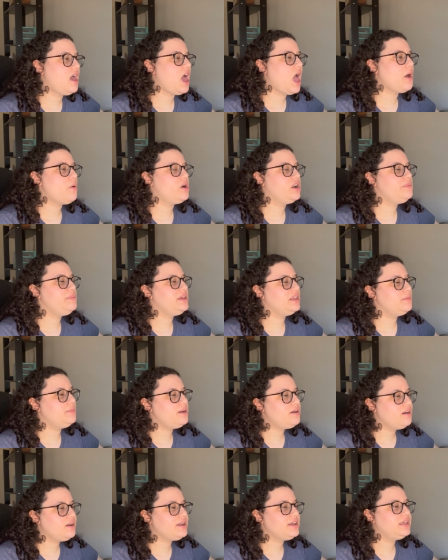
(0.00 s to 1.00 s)
I want to be an
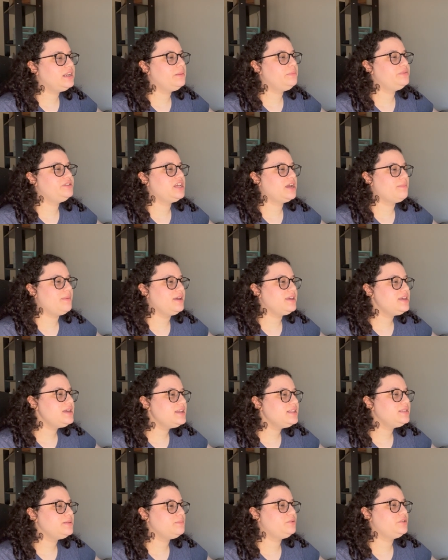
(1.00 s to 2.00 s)
American and protect my
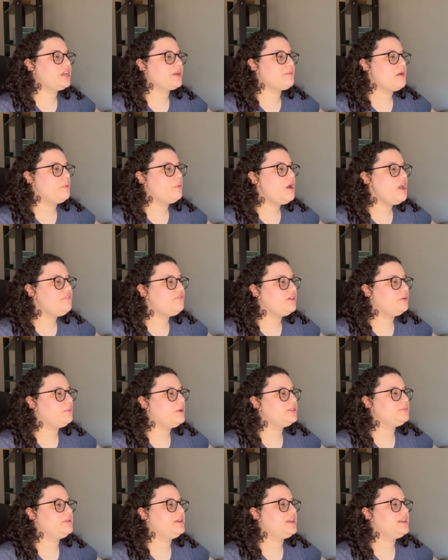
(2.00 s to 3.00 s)
kids and protect my wife and
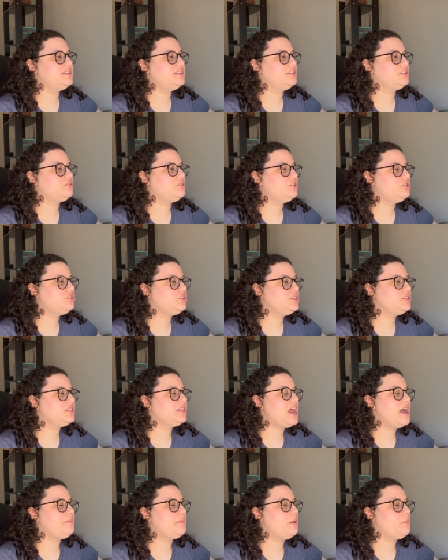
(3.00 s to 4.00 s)
raise my kids as Christians and
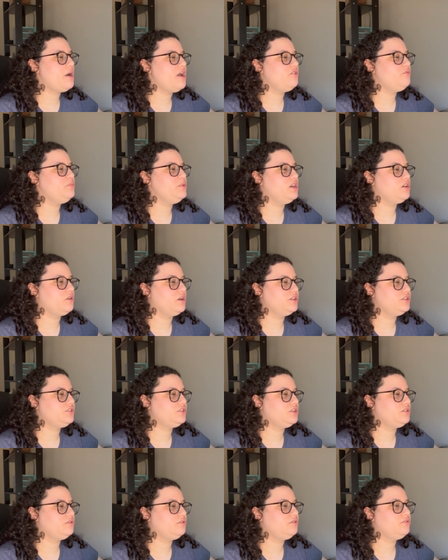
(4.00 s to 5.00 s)
have my wife be a
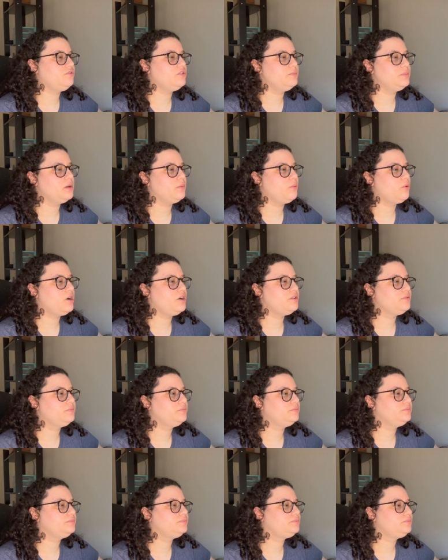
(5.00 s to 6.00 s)
Christian. From Billboard.
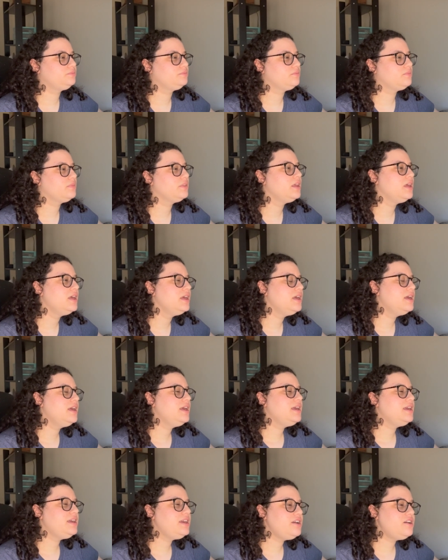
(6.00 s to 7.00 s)

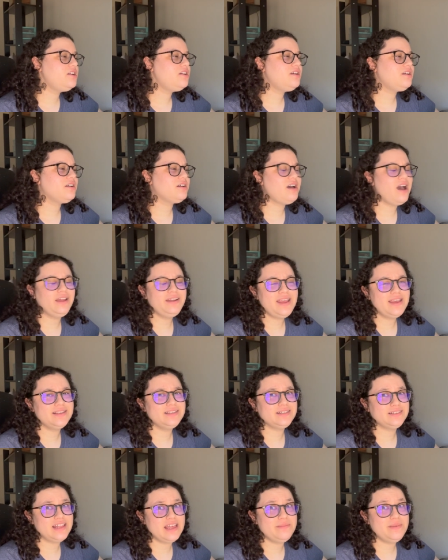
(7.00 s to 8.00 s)
Here, Kanye is
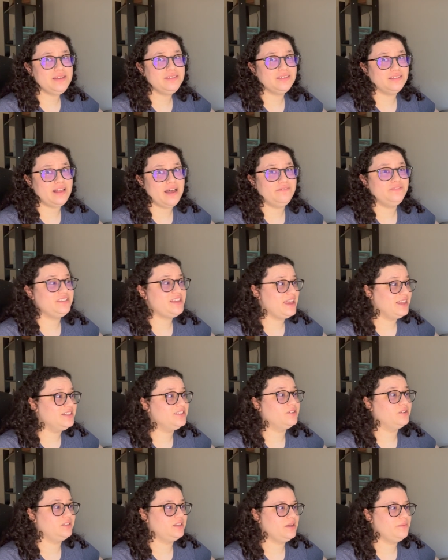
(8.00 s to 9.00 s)
claiming the left
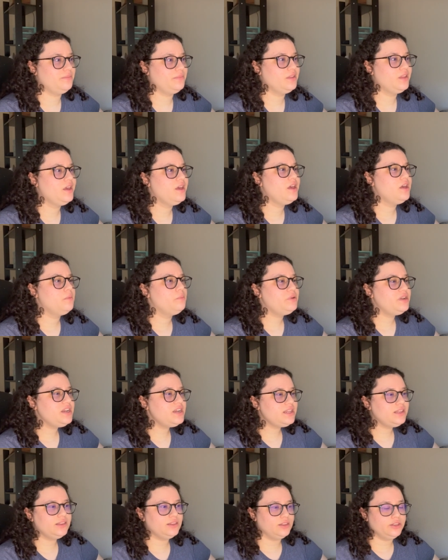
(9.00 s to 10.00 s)
canceled him, but he
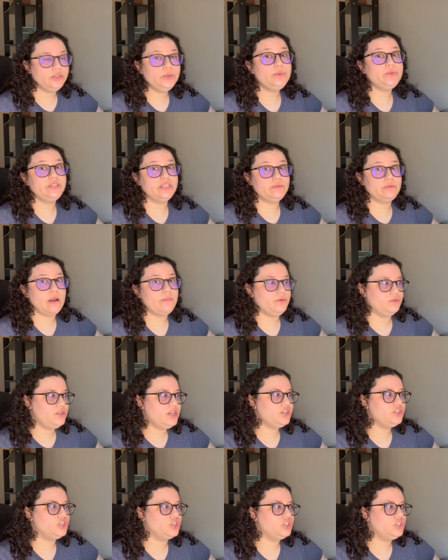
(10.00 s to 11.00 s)
didn't lose his
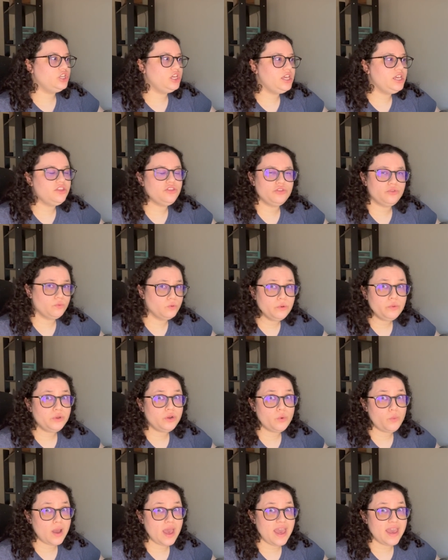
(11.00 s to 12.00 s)
reputation, he threw it
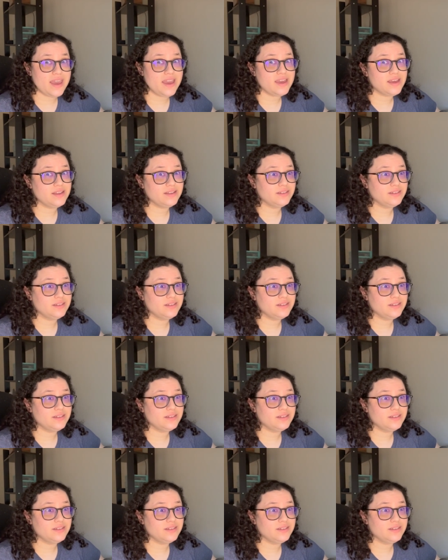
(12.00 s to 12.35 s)
away.